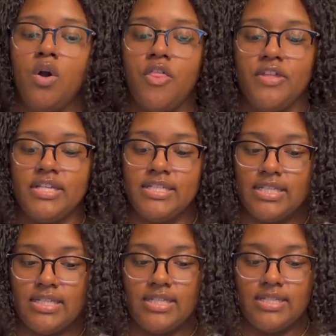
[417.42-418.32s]
this
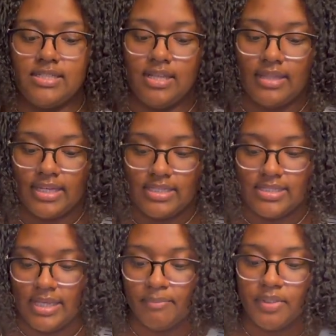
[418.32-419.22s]
is like a
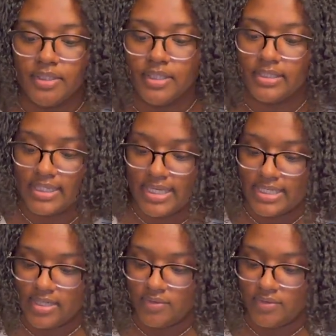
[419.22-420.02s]
sampler kit of